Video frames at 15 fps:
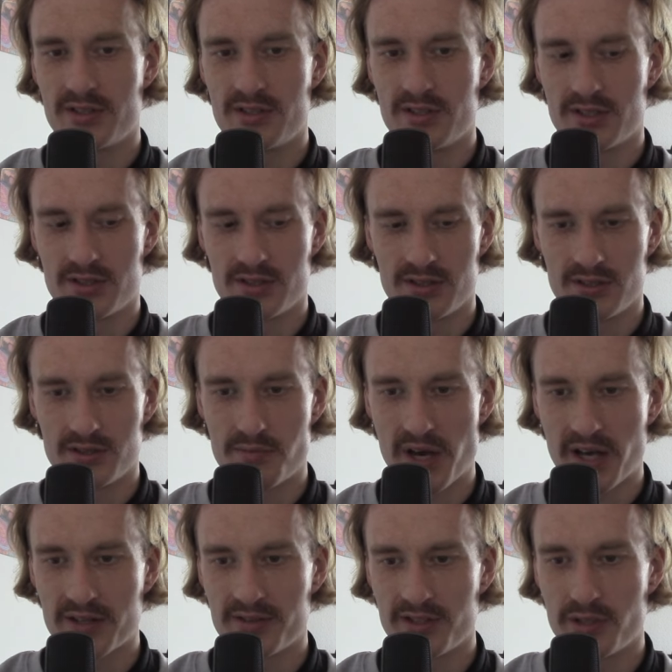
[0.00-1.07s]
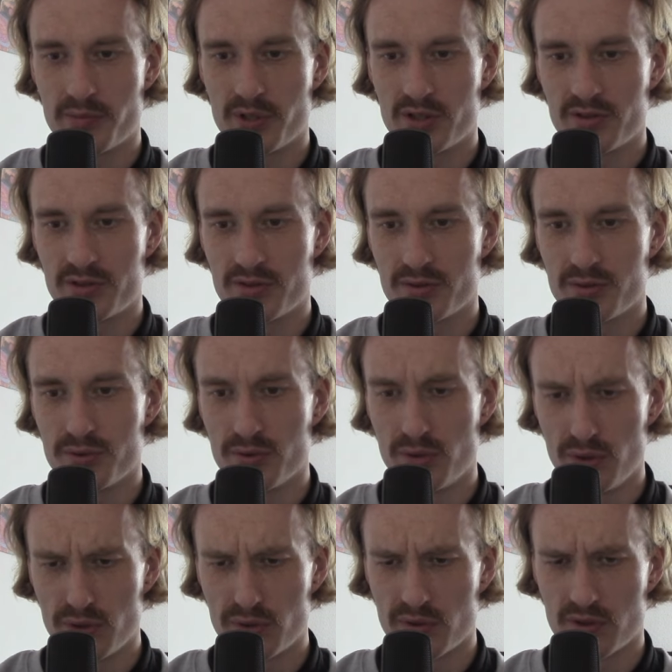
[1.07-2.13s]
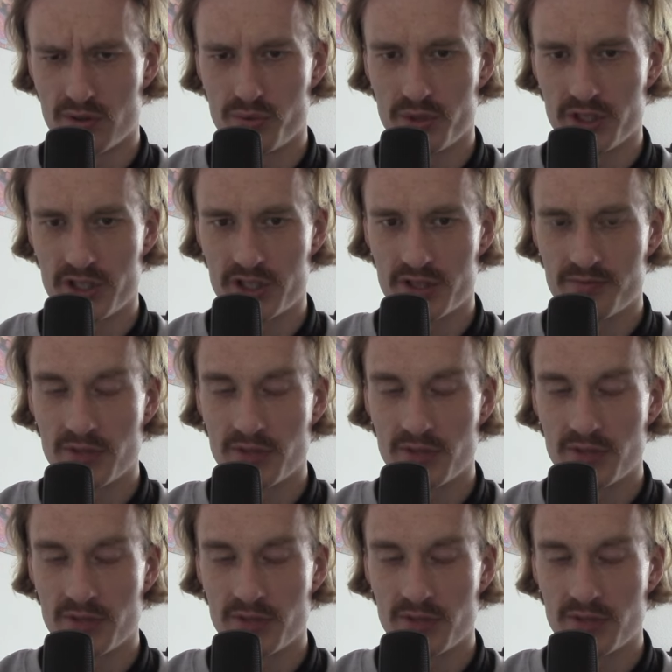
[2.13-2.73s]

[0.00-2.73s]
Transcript: the magazine about Uluru, which